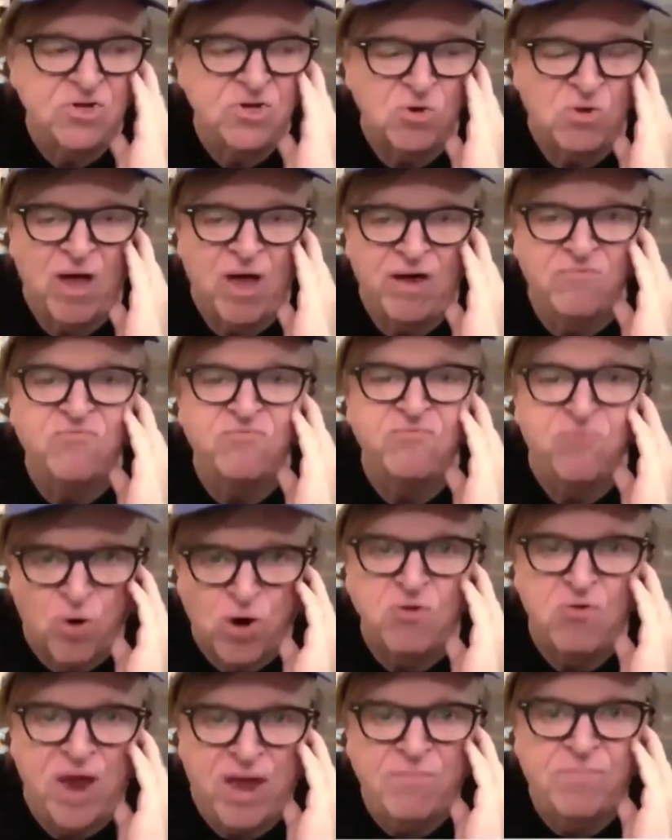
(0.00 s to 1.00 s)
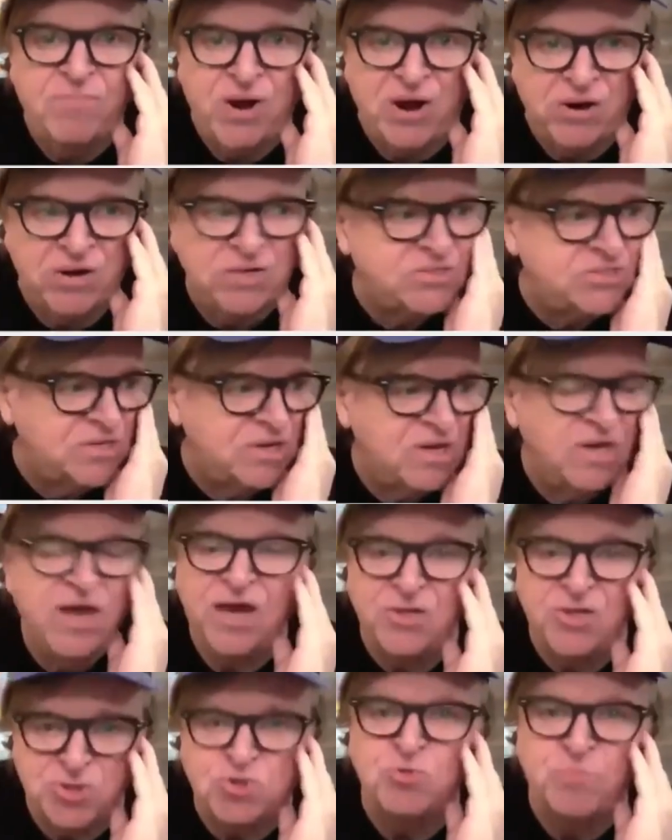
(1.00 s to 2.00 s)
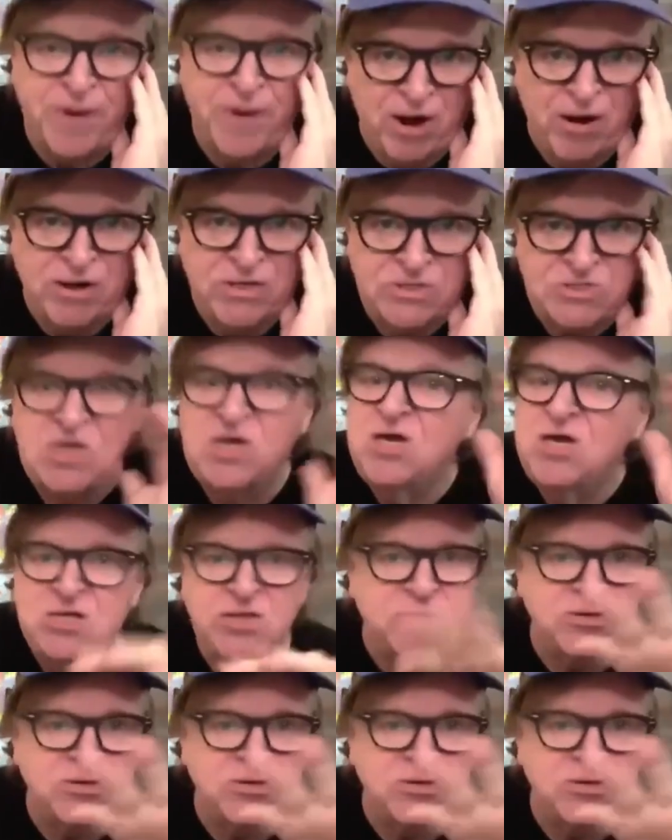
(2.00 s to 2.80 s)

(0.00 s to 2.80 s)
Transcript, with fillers: in your life four grandparents and two parents.